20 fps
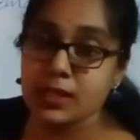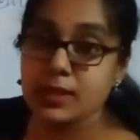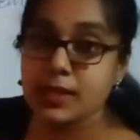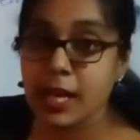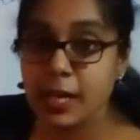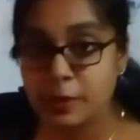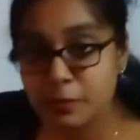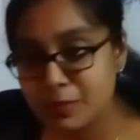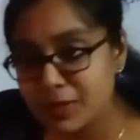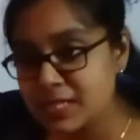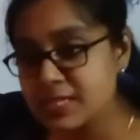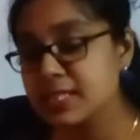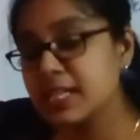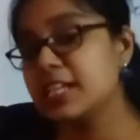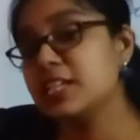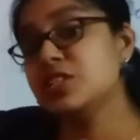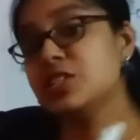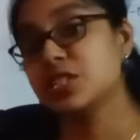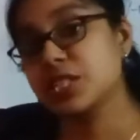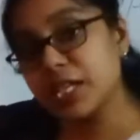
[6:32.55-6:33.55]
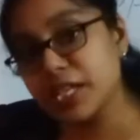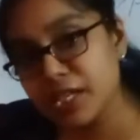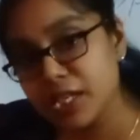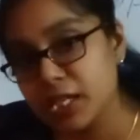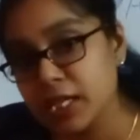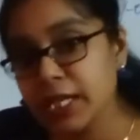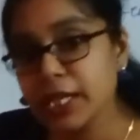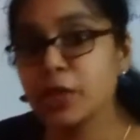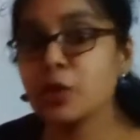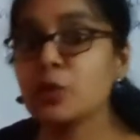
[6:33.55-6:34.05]
That means in
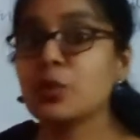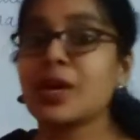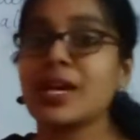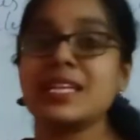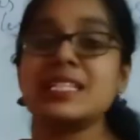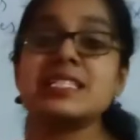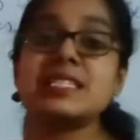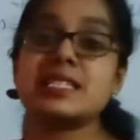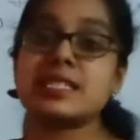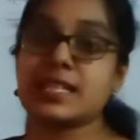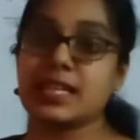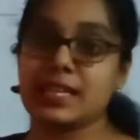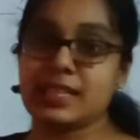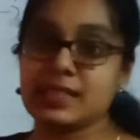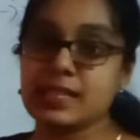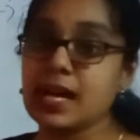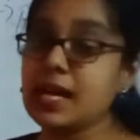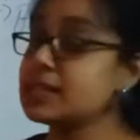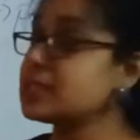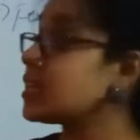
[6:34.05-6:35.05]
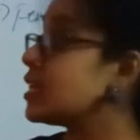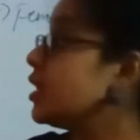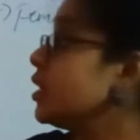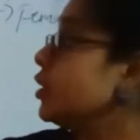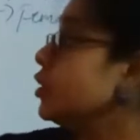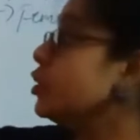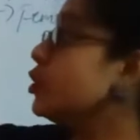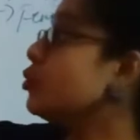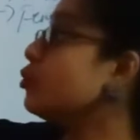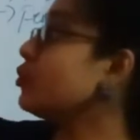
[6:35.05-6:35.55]
generally you can say that
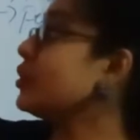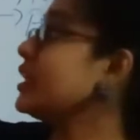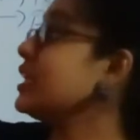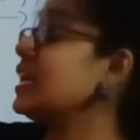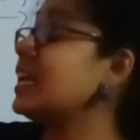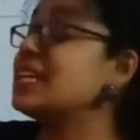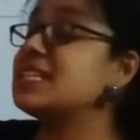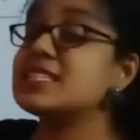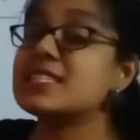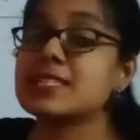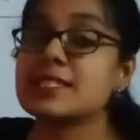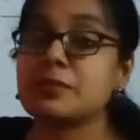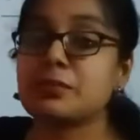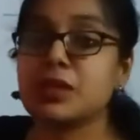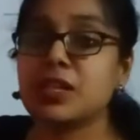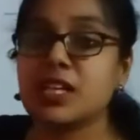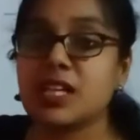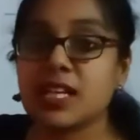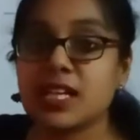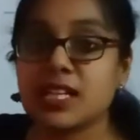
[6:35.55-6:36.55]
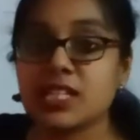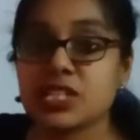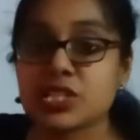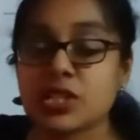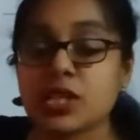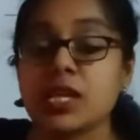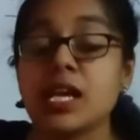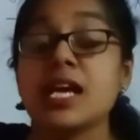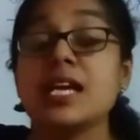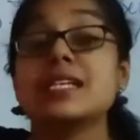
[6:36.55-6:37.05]
during
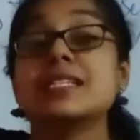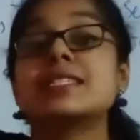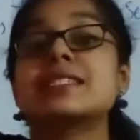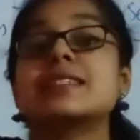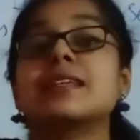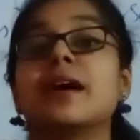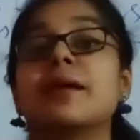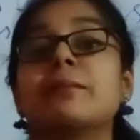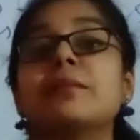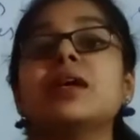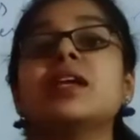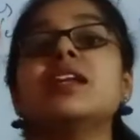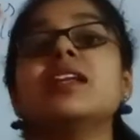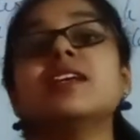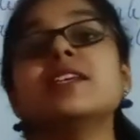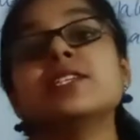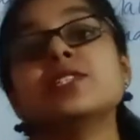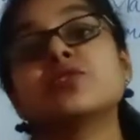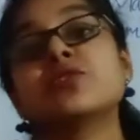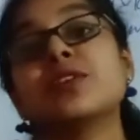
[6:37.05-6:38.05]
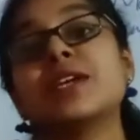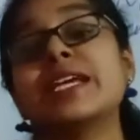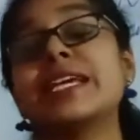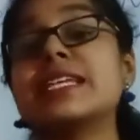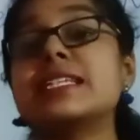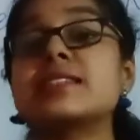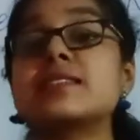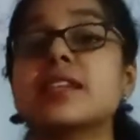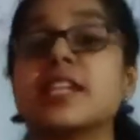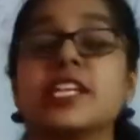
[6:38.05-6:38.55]
insemination, semen is
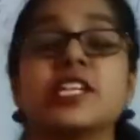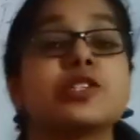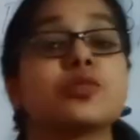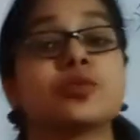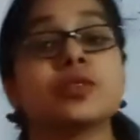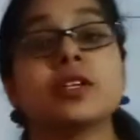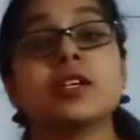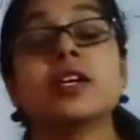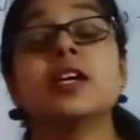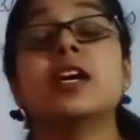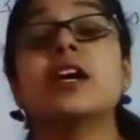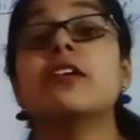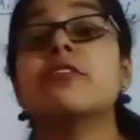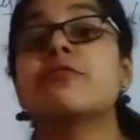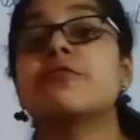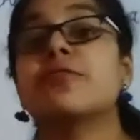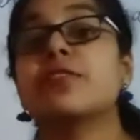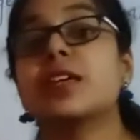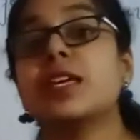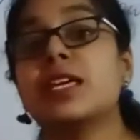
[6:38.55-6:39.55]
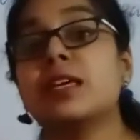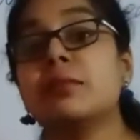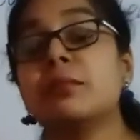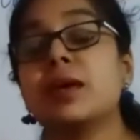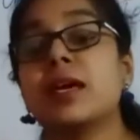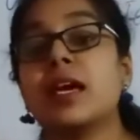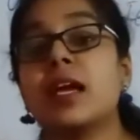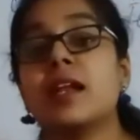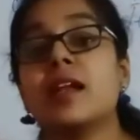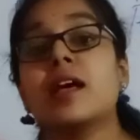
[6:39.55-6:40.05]
released into the
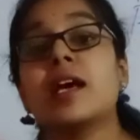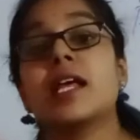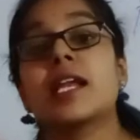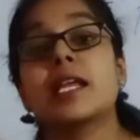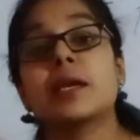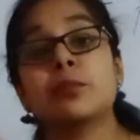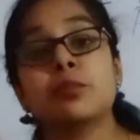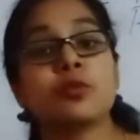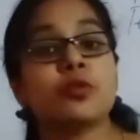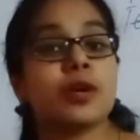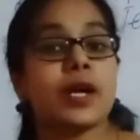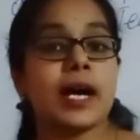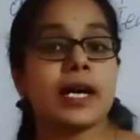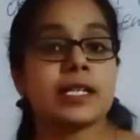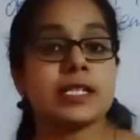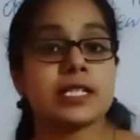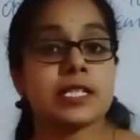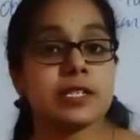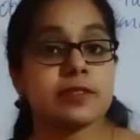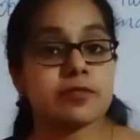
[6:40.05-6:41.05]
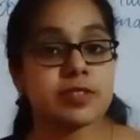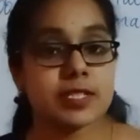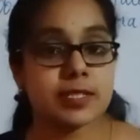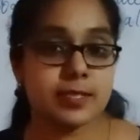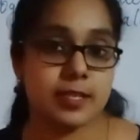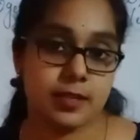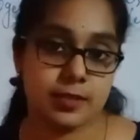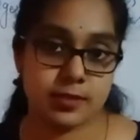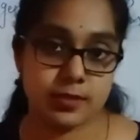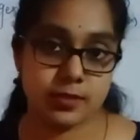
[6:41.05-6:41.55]
female reproductive
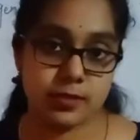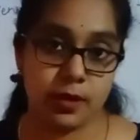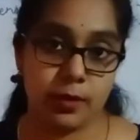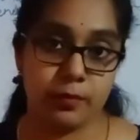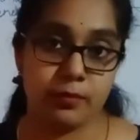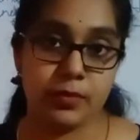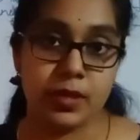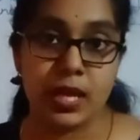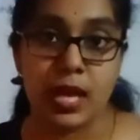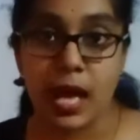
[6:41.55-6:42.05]
system.